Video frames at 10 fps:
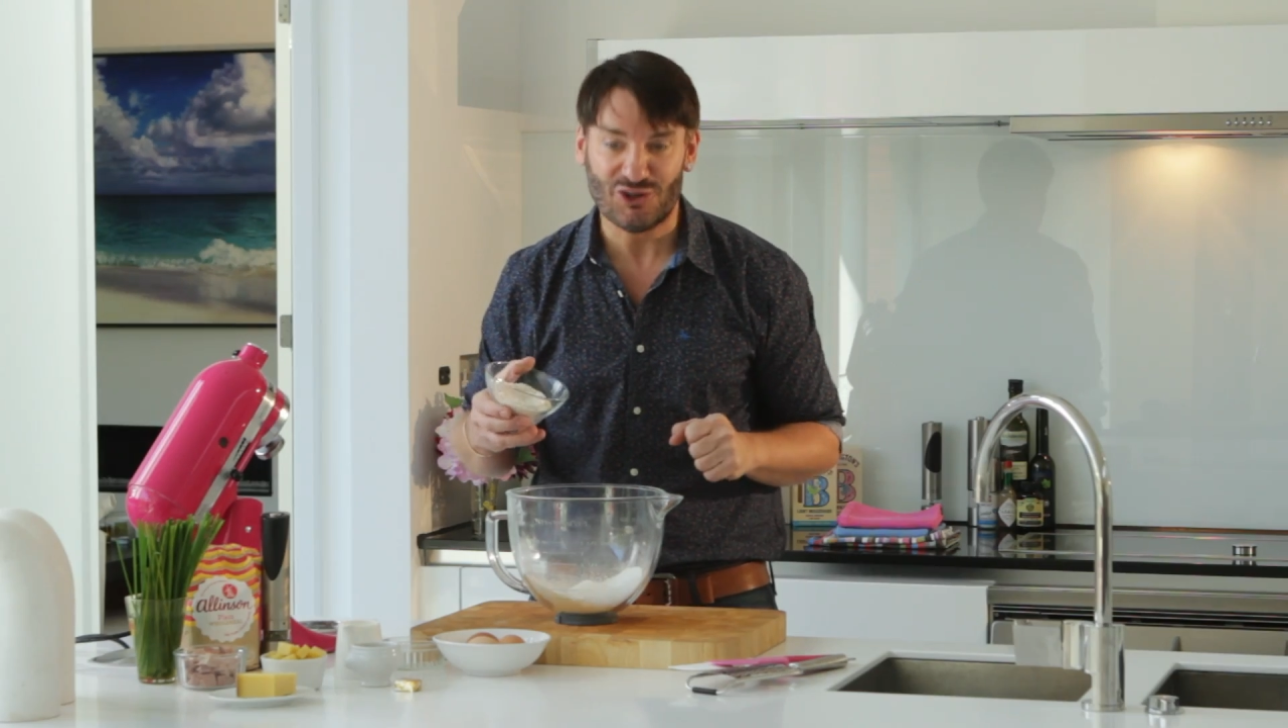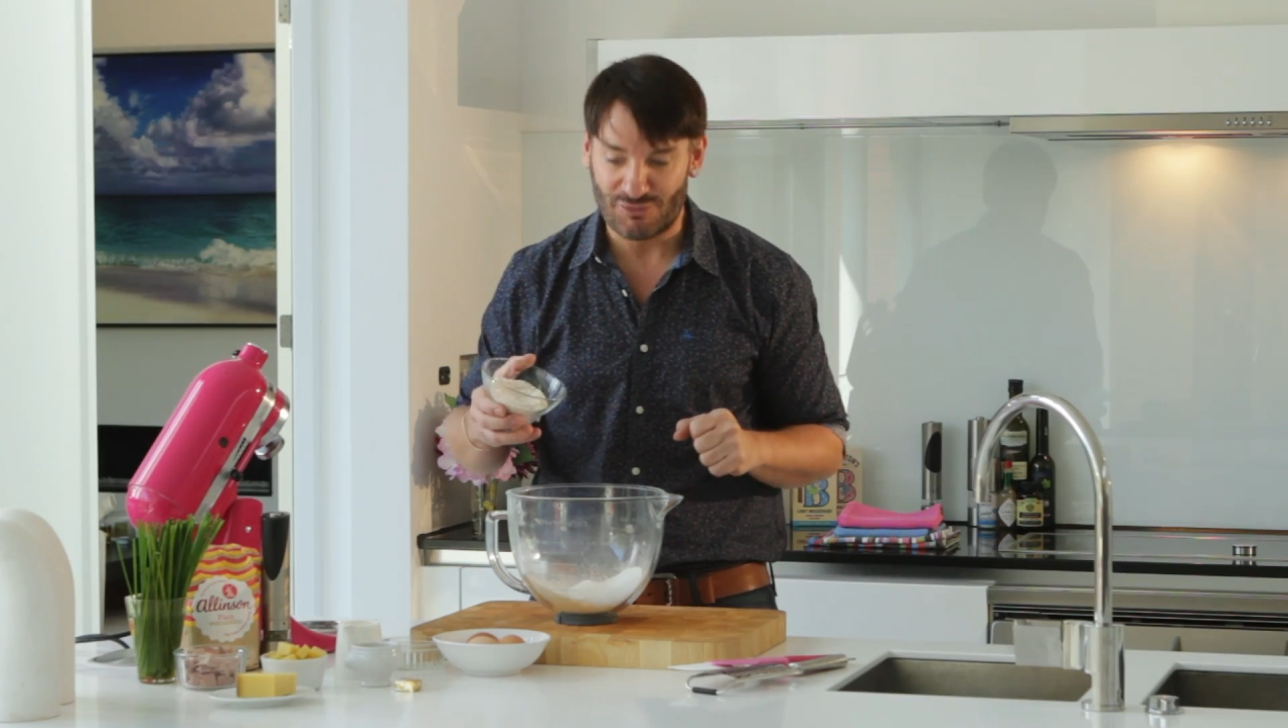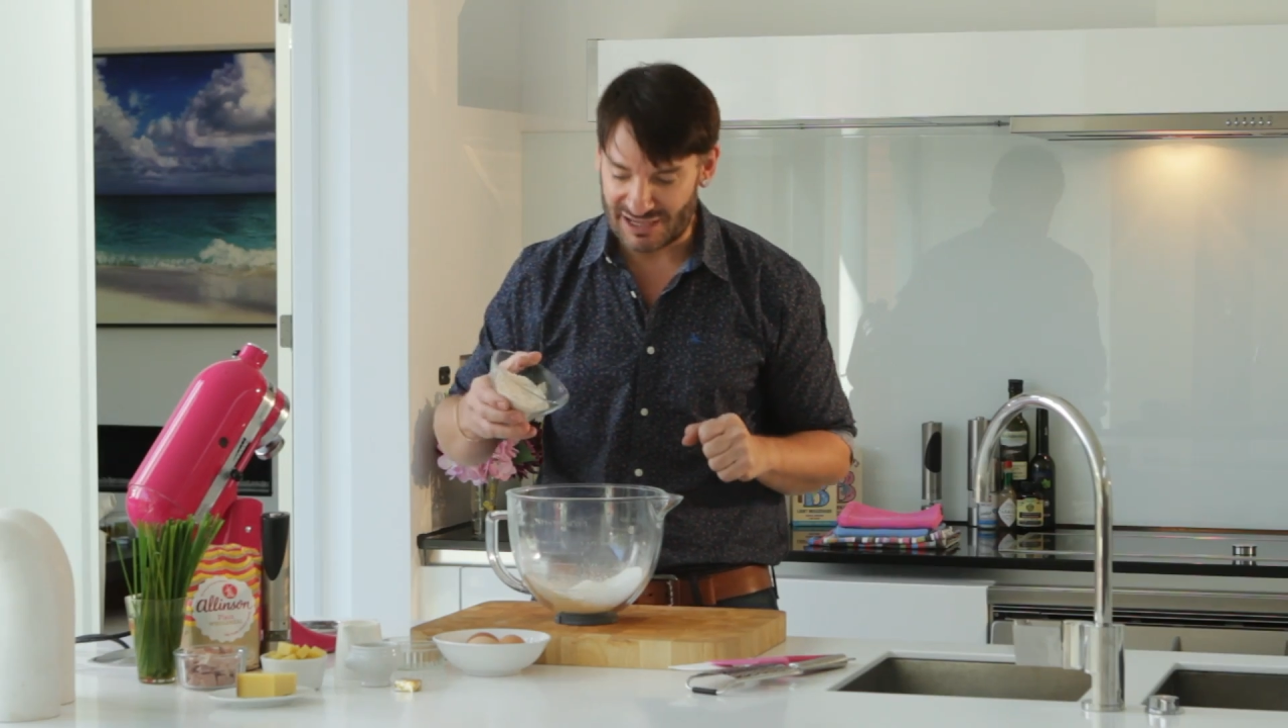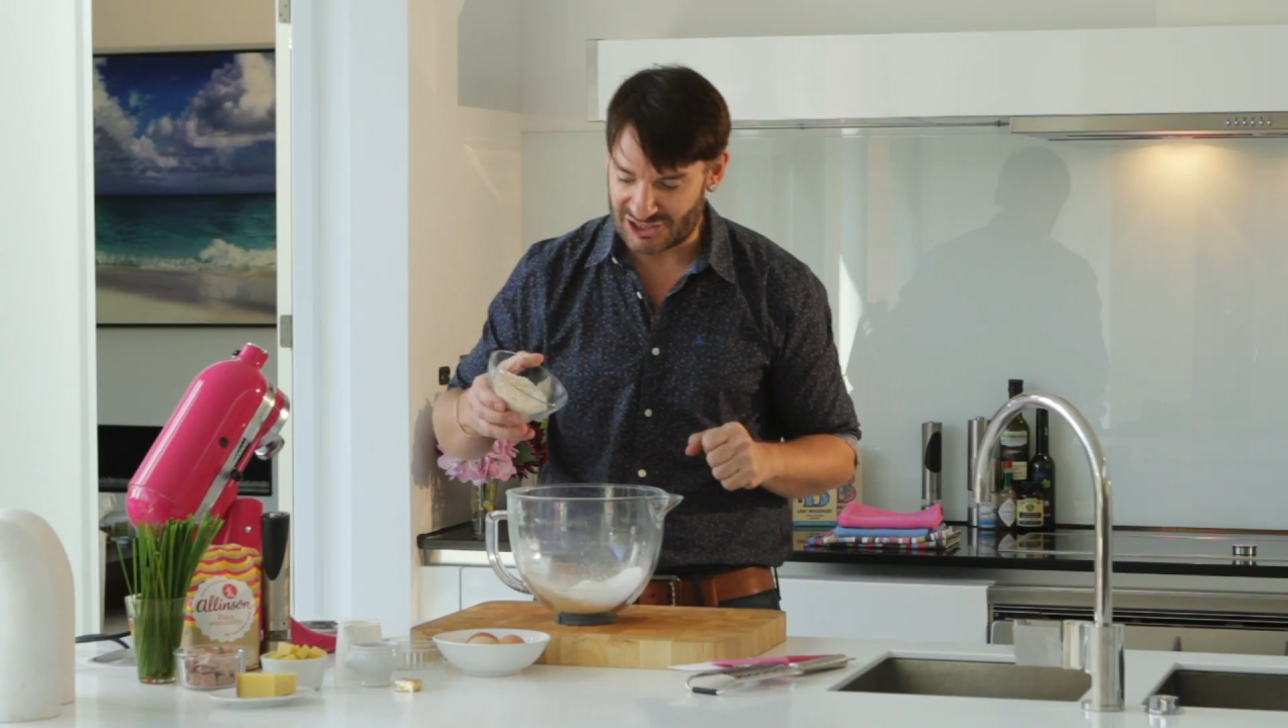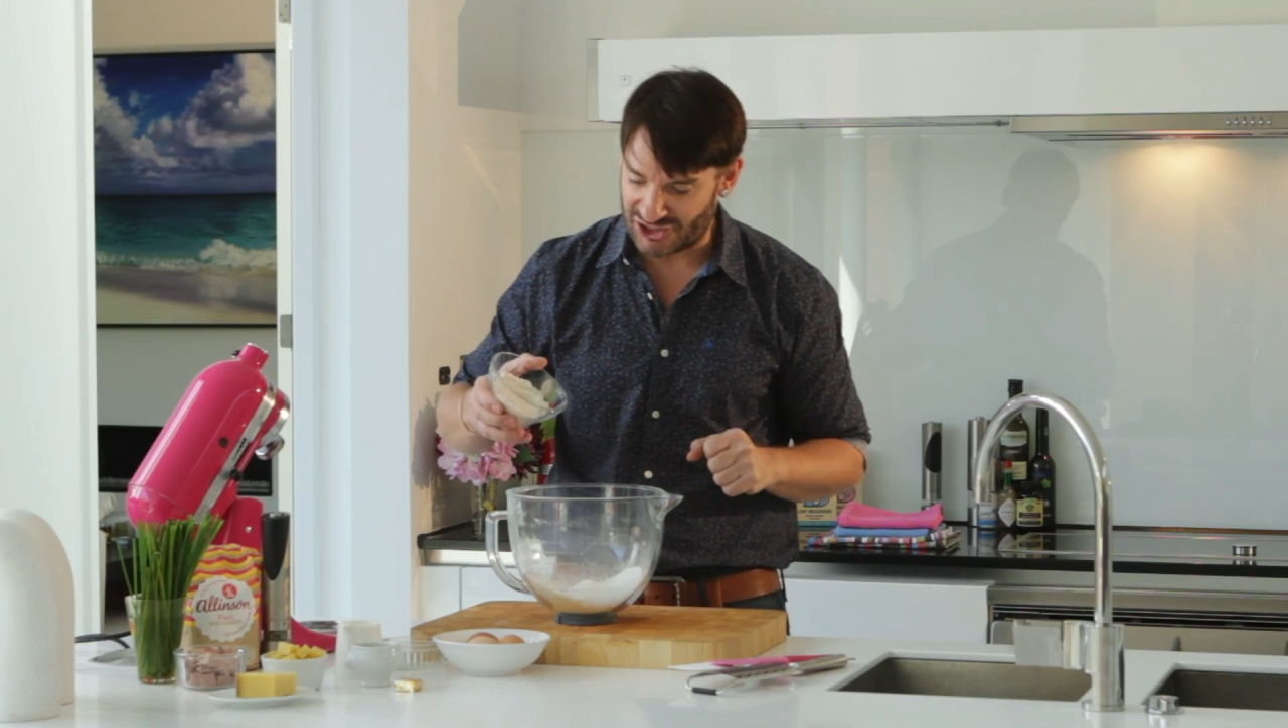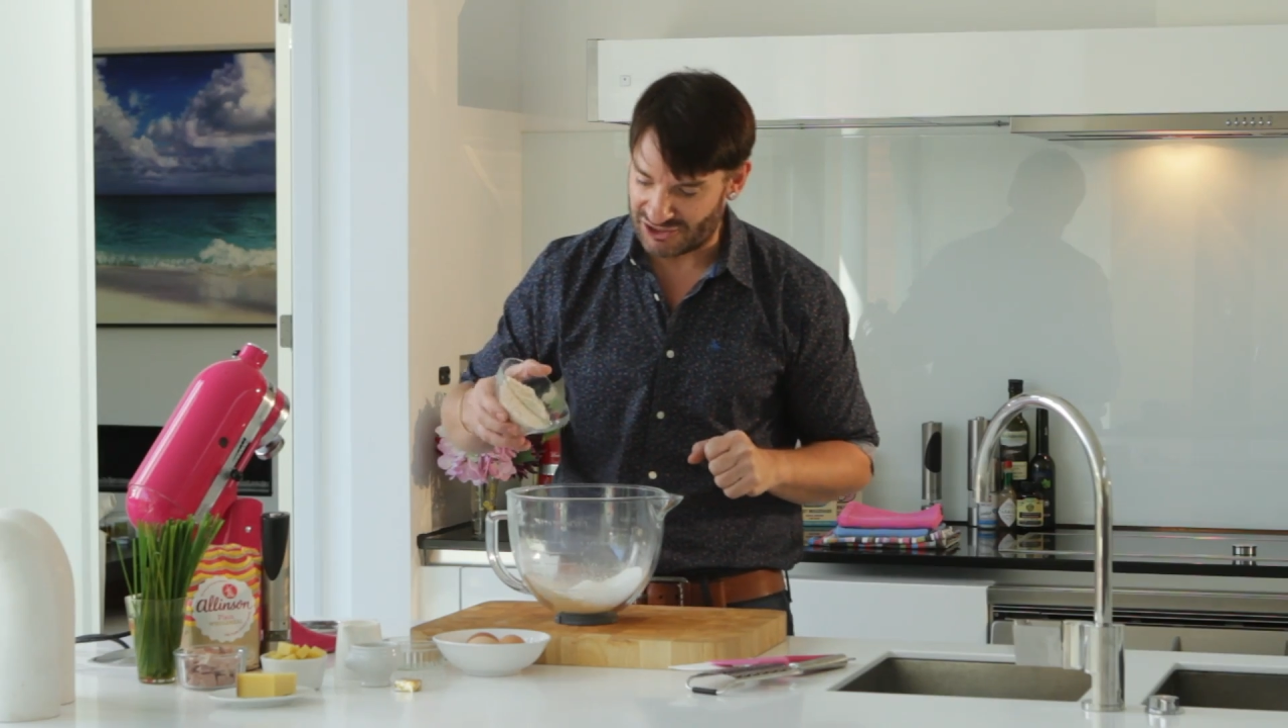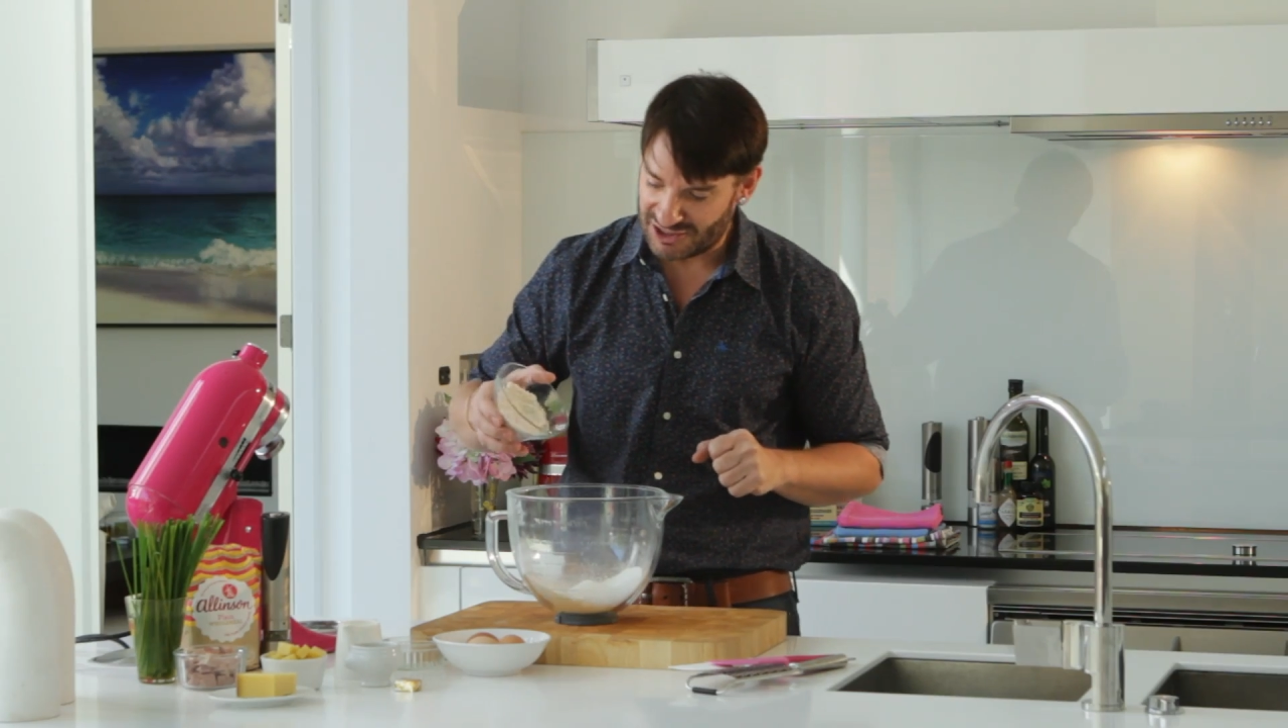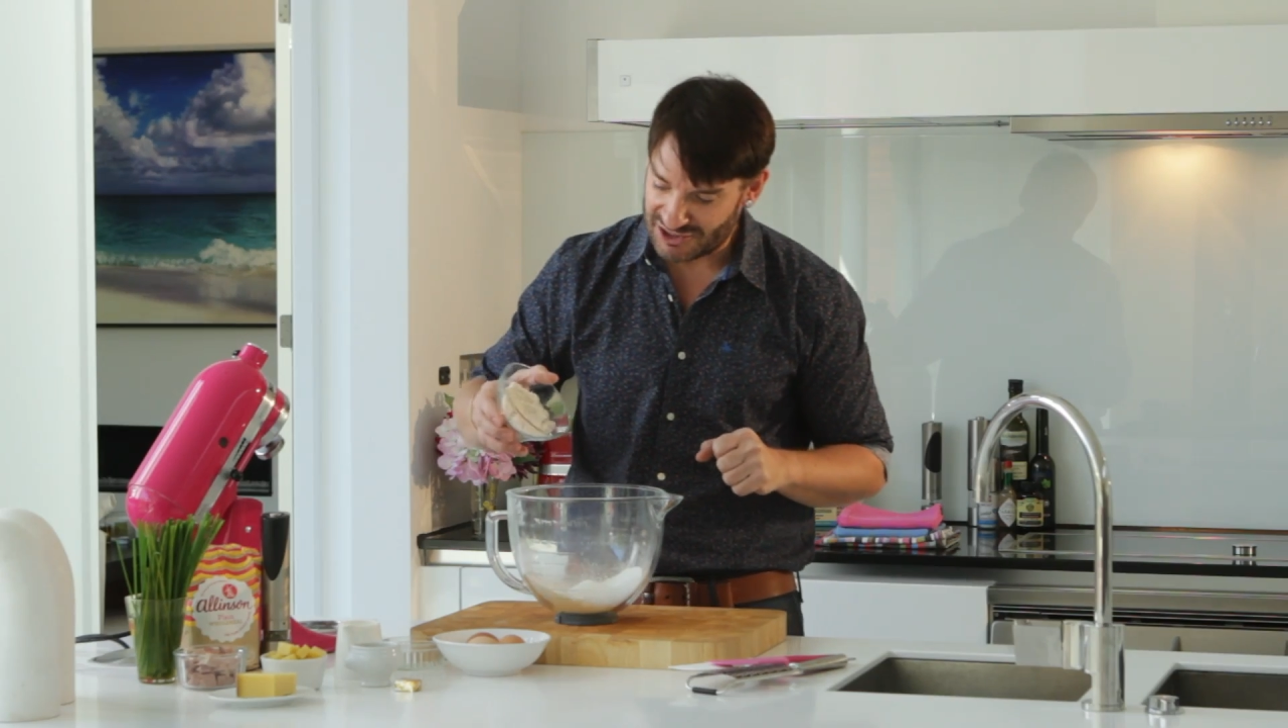your mixture.